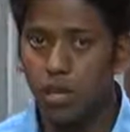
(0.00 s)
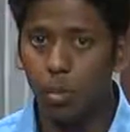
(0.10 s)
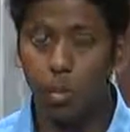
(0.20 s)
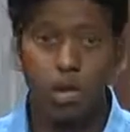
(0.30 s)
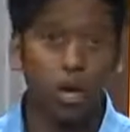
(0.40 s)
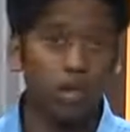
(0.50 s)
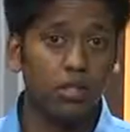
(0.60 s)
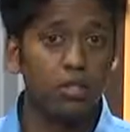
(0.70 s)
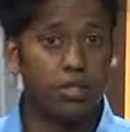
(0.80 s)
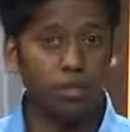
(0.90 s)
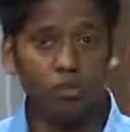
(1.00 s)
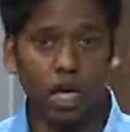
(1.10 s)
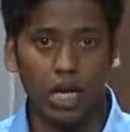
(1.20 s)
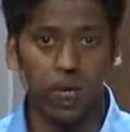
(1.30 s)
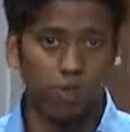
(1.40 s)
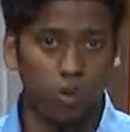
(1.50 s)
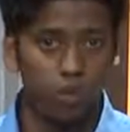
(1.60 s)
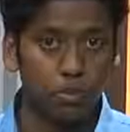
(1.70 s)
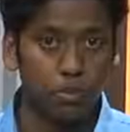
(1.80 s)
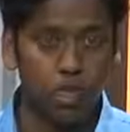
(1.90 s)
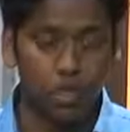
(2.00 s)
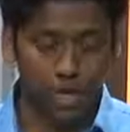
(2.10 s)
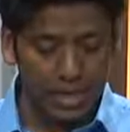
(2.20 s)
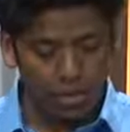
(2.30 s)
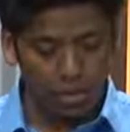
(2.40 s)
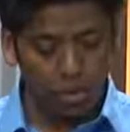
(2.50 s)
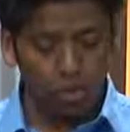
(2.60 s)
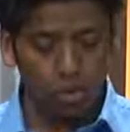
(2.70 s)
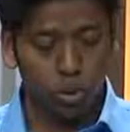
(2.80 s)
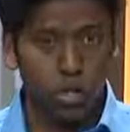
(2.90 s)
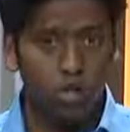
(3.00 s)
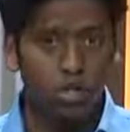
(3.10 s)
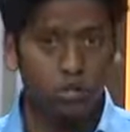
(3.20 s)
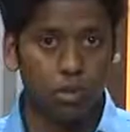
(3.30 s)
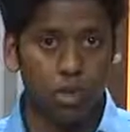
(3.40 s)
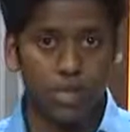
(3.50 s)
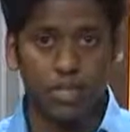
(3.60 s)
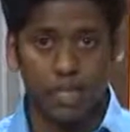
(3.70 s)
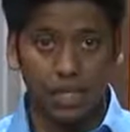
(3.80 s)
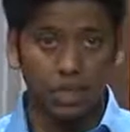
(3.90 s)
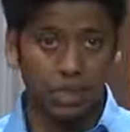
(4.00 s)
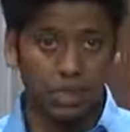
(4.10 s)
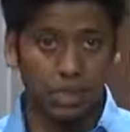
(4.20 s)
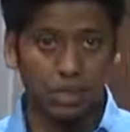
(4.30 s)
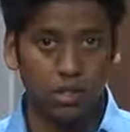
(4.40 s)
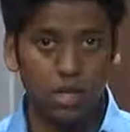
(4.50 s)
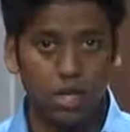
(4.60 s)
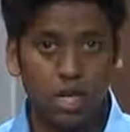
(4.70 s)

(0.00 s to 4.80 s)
But with a constant churn rate of 20%, as your total customer base increases,